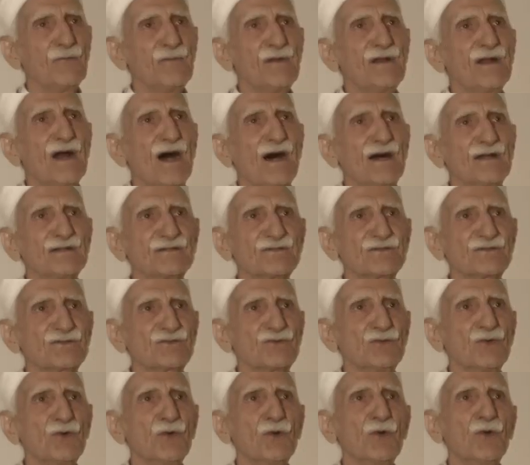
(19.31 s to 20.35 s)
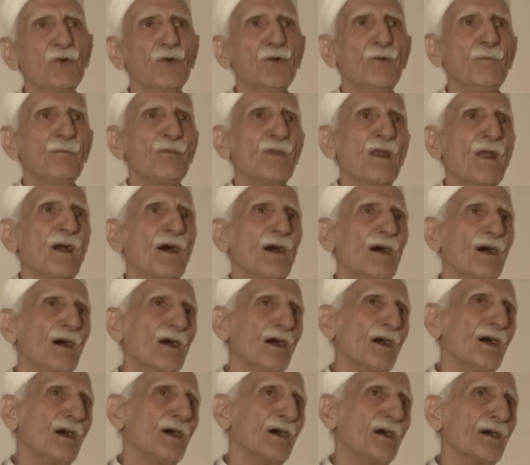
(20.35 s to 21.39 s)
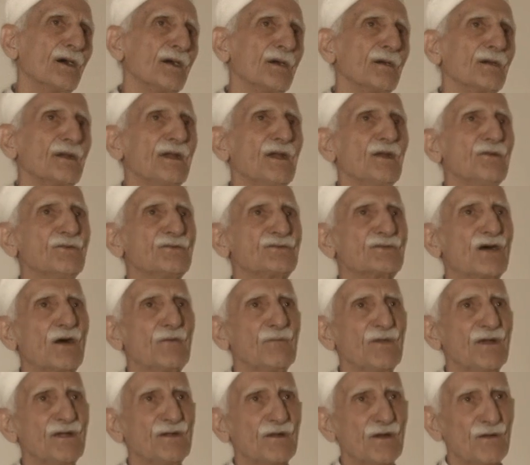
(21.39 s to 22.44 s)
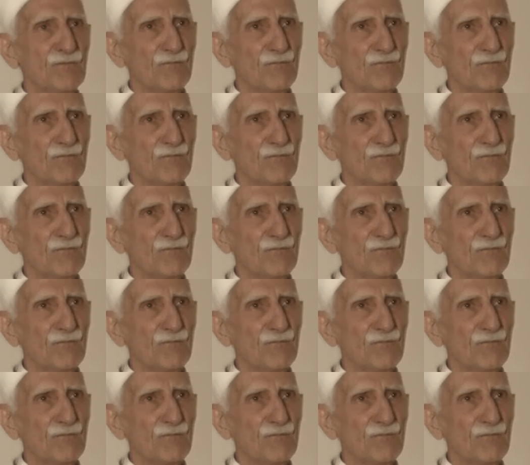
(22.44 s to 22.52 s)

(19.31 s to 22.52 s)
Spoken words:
been asked to give some in